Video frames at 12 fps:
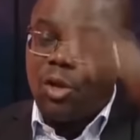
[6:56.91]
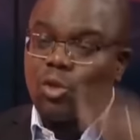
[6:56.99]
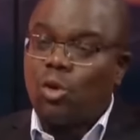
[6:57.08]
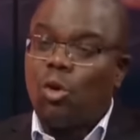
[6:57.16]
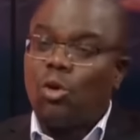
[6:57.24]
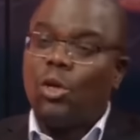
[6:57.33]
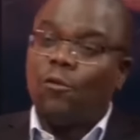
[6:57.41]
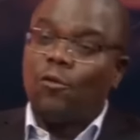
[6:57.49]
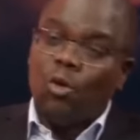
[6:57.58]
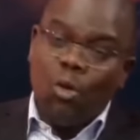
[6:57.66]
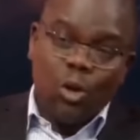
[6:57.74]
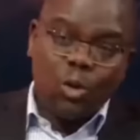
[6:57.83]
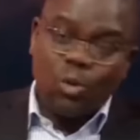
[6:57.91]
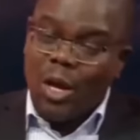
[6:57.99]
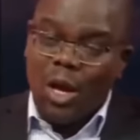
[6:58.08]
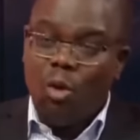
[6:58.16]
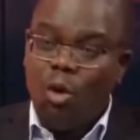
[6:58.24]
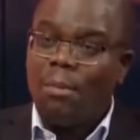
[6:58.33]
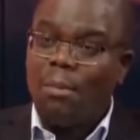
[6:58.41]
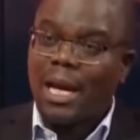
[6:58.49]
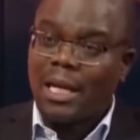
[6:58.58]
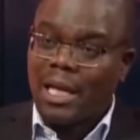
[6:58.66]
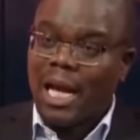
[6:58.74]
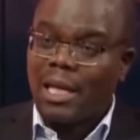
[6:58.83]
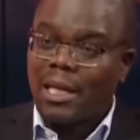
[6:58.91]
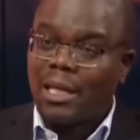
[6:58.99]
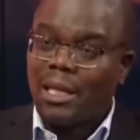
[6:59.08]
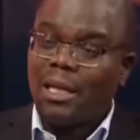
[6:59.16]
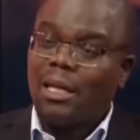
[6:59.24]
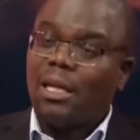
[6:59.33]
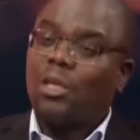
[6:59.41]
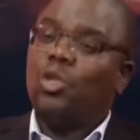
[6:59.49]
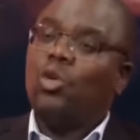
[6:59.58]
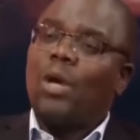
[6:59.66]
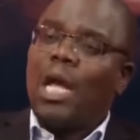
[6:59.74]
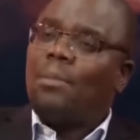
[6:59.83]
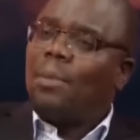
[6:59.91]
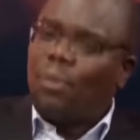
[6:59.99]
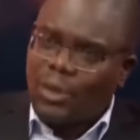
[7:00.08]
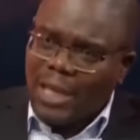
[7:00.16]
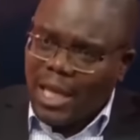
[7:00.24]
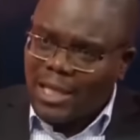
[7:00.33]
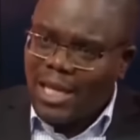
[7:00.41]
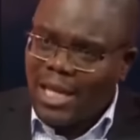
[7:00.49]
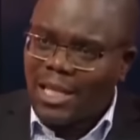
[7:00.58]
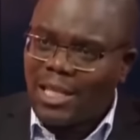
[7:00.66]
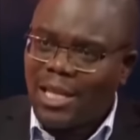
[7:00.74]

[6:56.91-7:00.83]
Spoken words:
So if you go to a home like that, you can be protected.